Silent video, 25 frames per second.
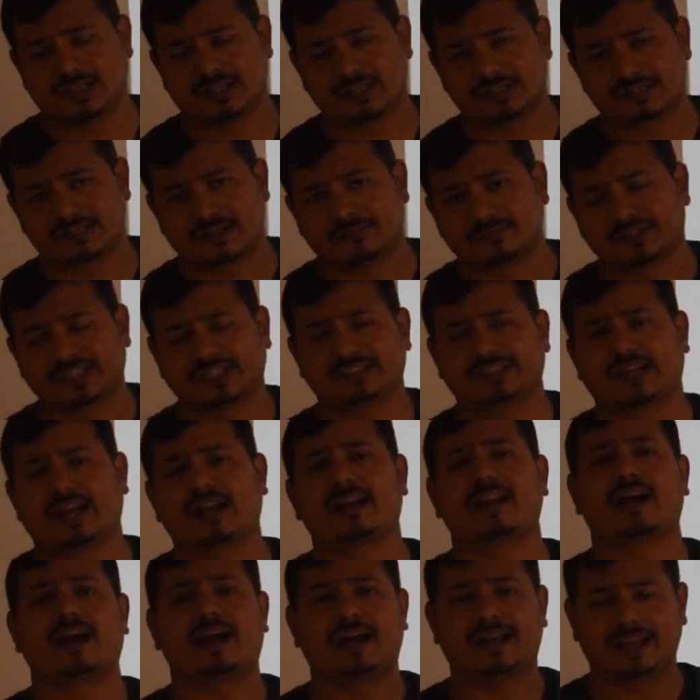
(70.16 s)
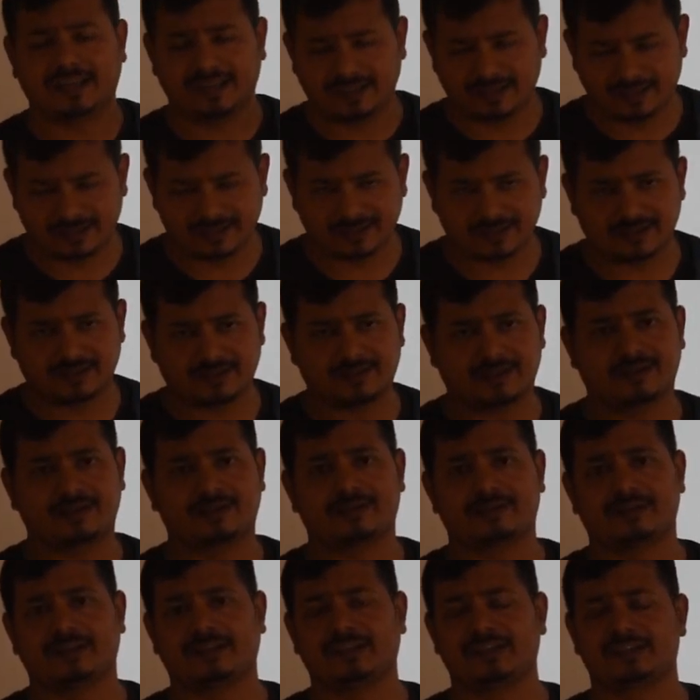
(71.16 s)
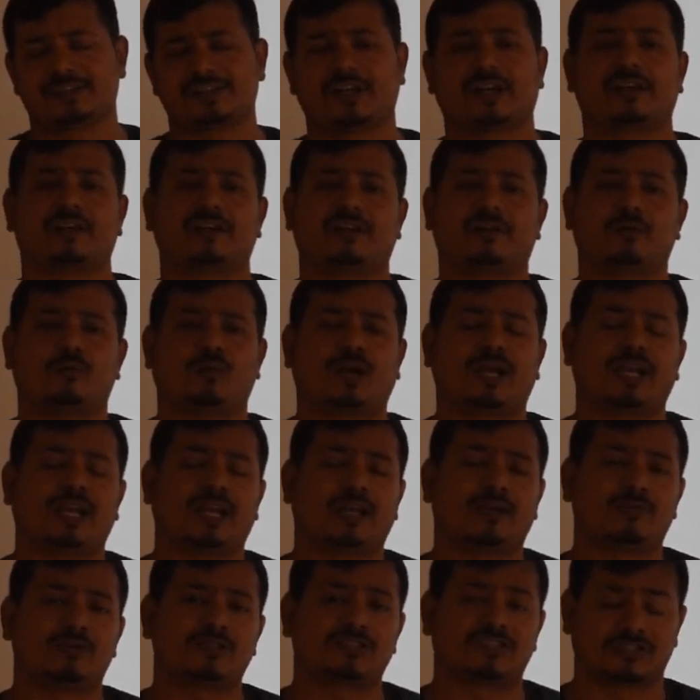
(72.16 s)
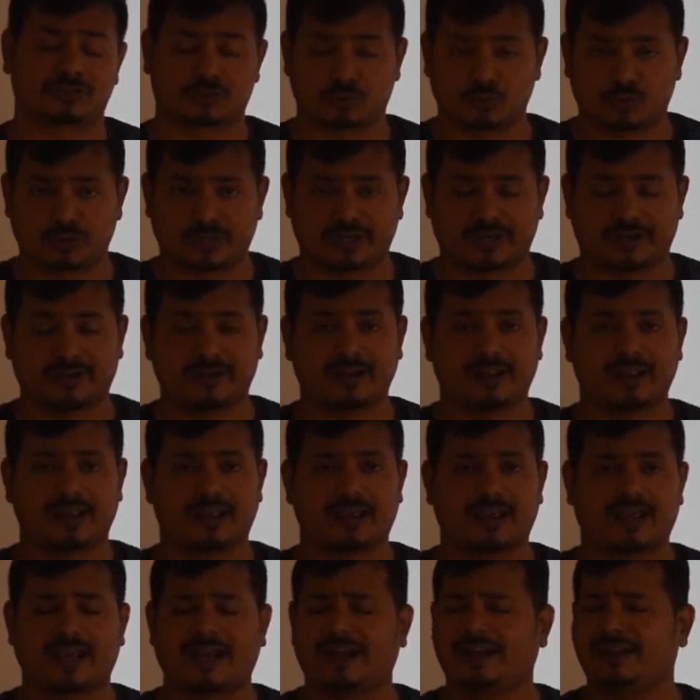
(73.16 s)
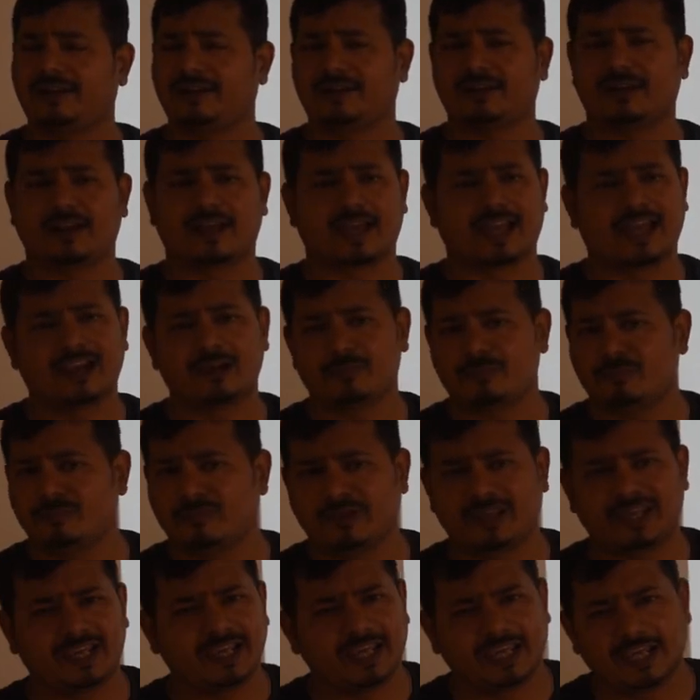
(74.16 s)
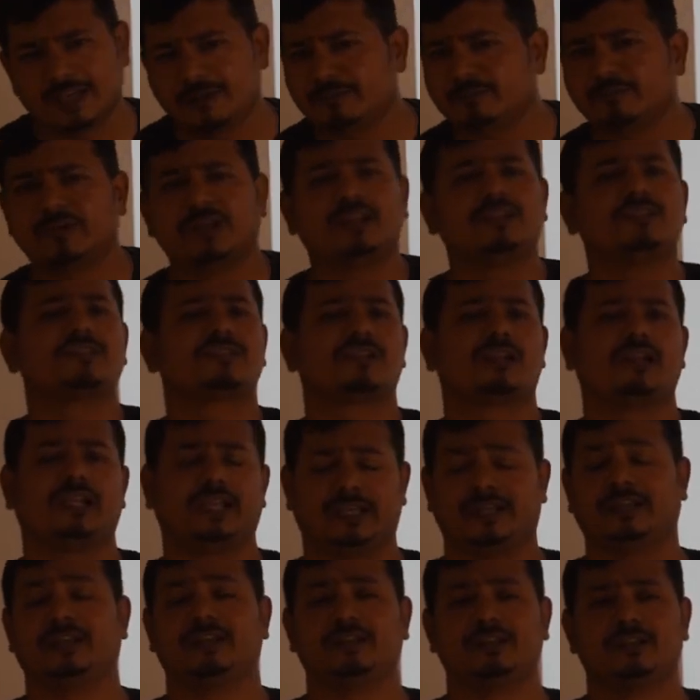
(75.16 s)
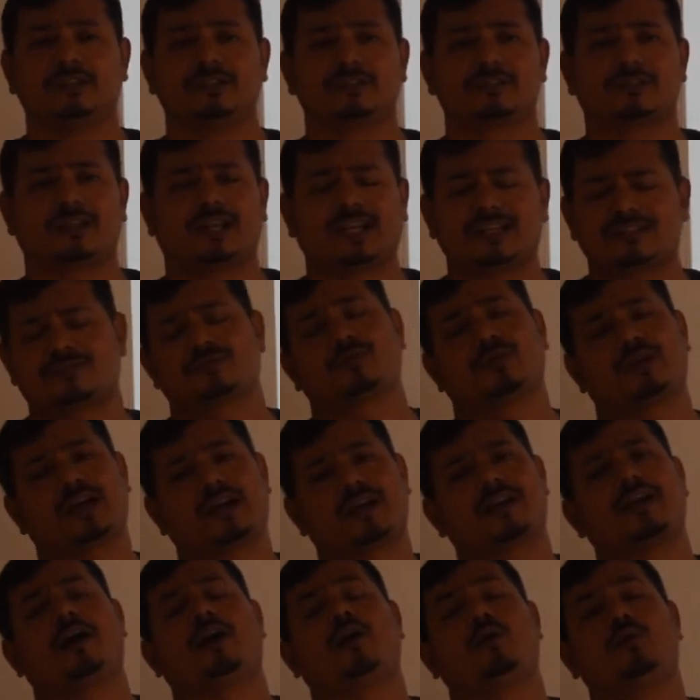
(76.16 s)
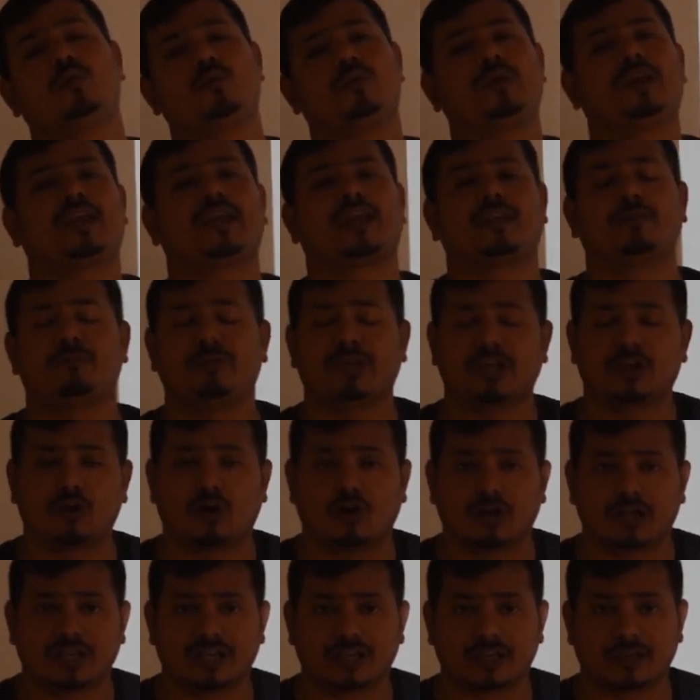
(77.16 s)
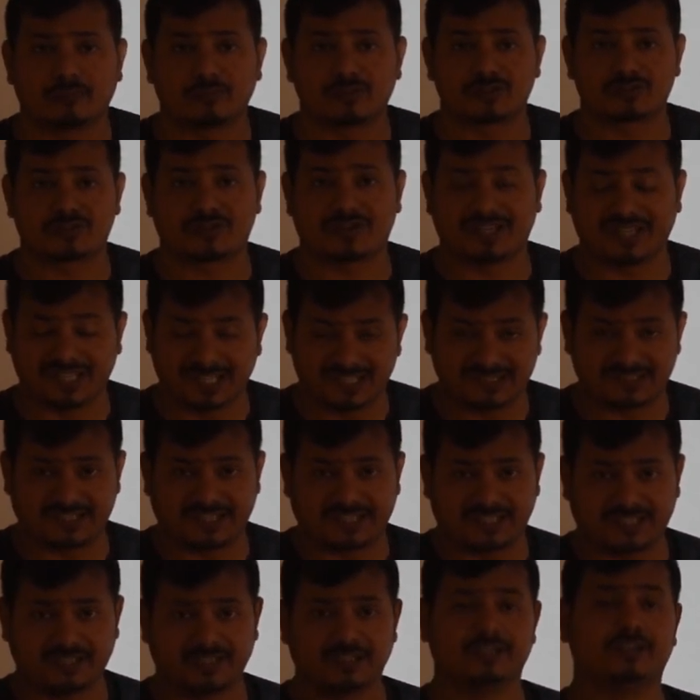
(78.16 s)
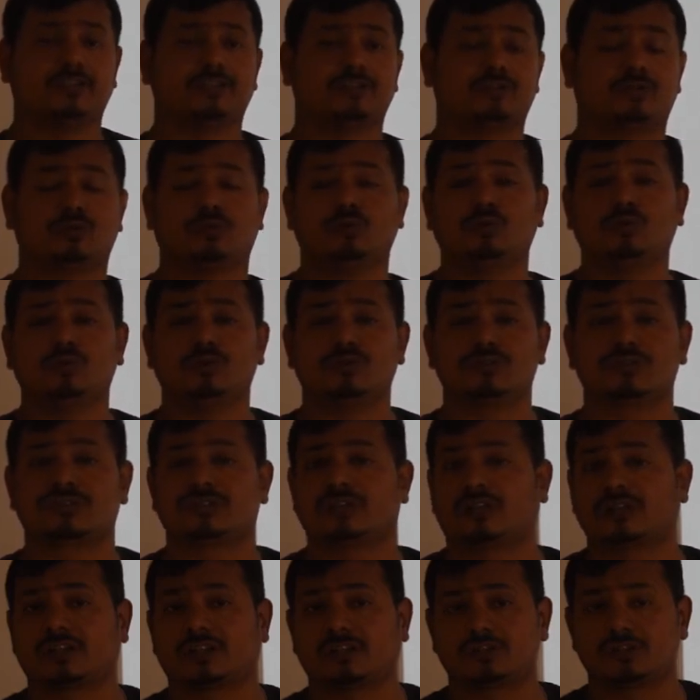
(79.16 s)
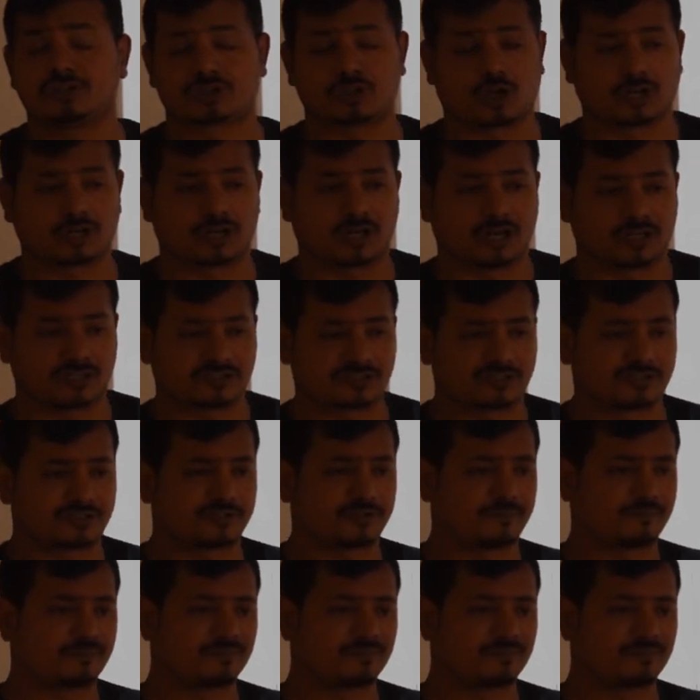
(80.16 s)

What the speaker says: something that I initiated while I was a student and helped me immensely. So let's look at how we can make organic chemistry easy through certain shortcuts.